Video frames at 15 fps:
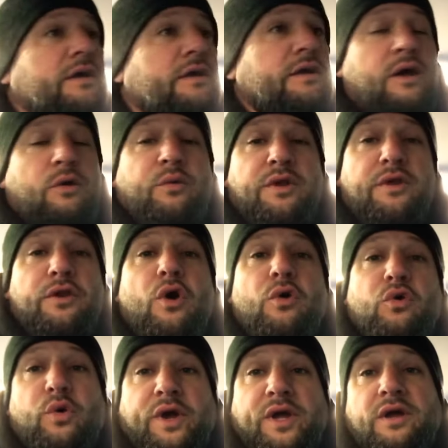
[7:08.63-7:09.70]
I would have known
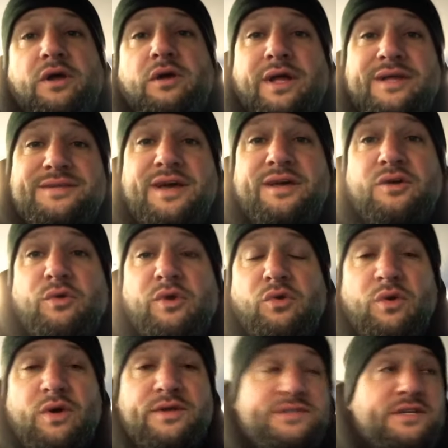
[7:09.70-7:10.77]
quicker exactly what it
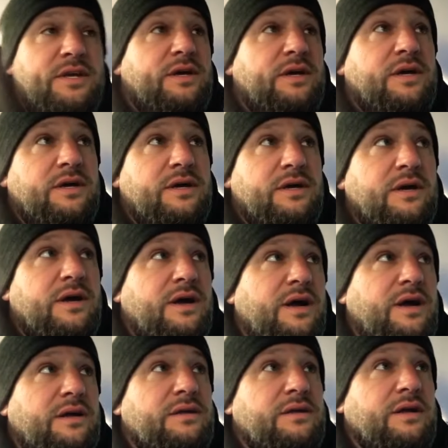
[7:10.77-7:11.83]
was.
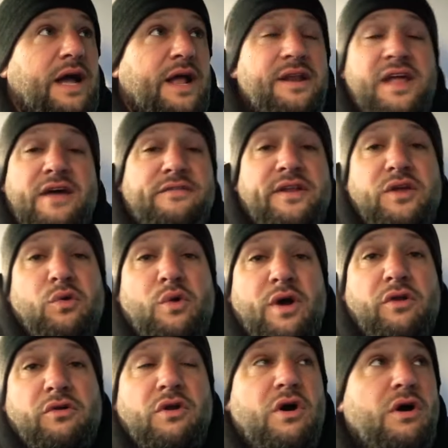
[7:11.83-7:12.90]
Uh, I didn't have any
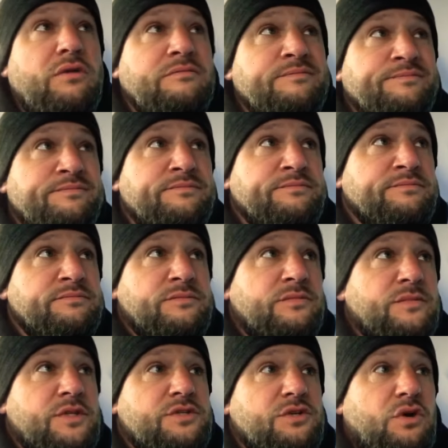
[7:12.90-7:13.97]
water at all.
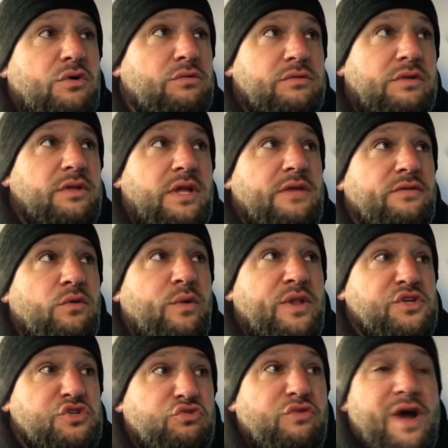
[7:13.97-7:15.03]
So even when
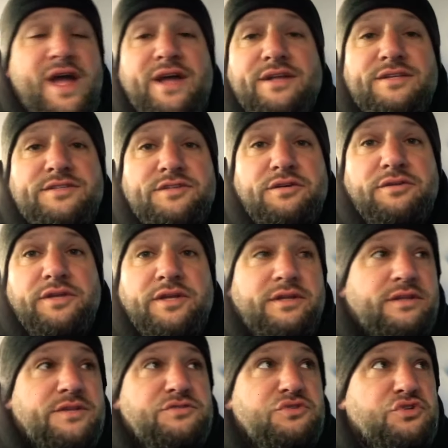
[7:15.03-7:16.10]
it's dry, it can still leak. It
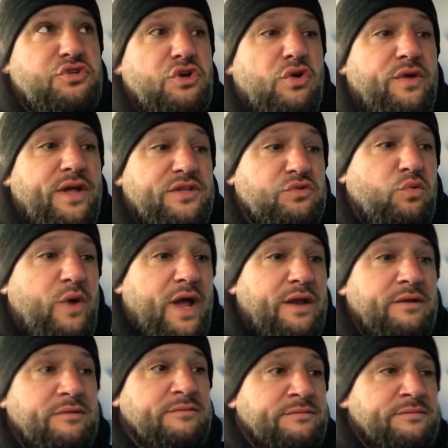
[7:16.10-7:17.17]
doesn't show that it's wet.
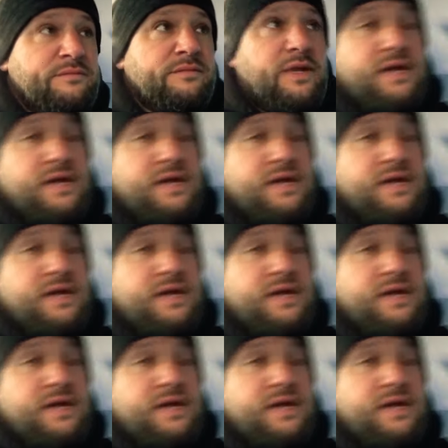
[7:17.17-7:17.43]
It